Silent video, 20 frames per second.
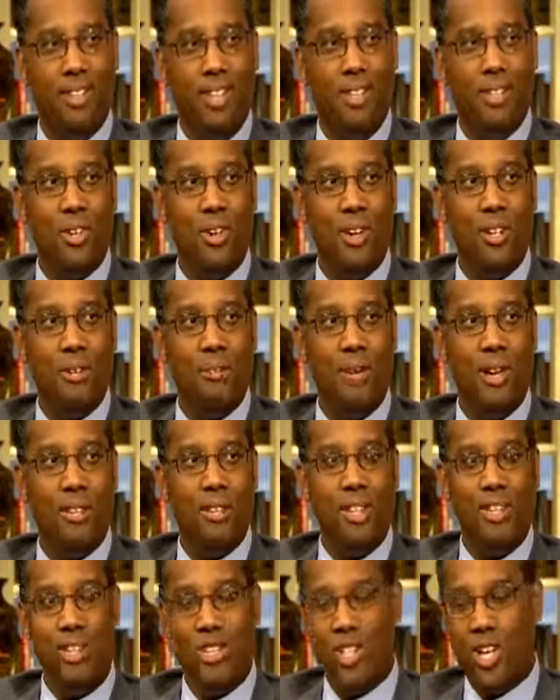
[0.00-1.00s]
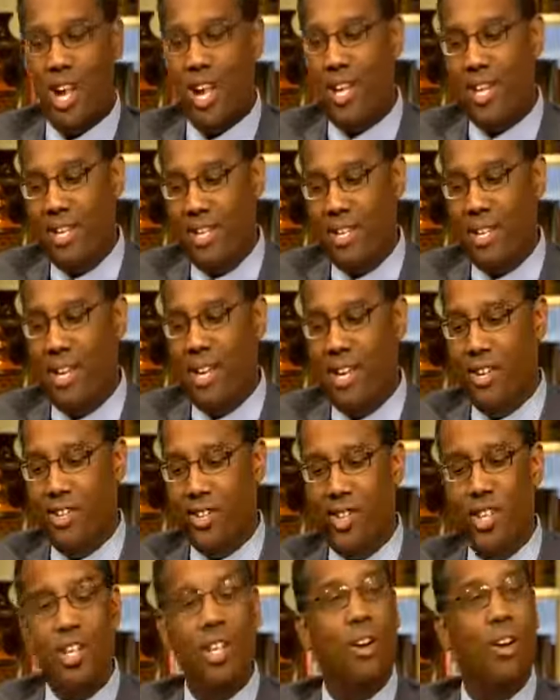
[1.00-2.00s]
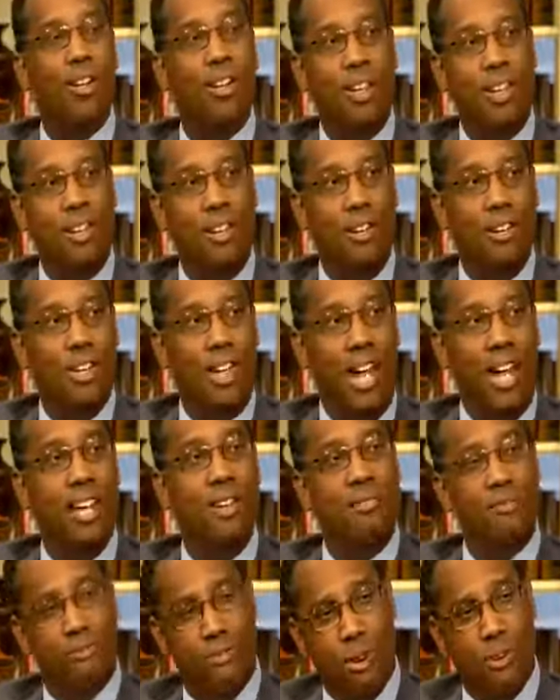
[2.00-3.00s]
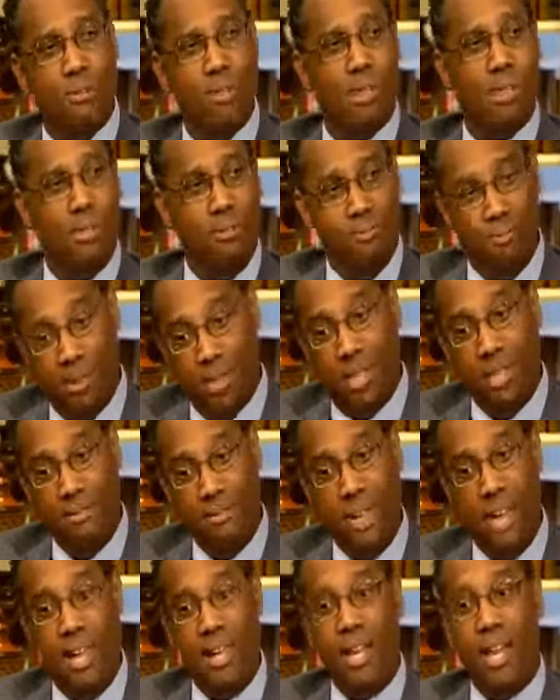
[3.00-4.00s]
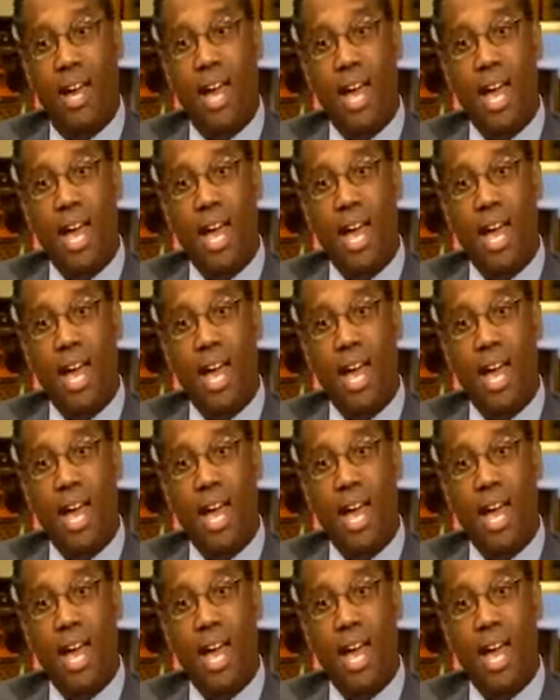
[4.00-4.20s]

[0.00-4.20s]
He talked about the shining city on the hill, and he firmly believed that.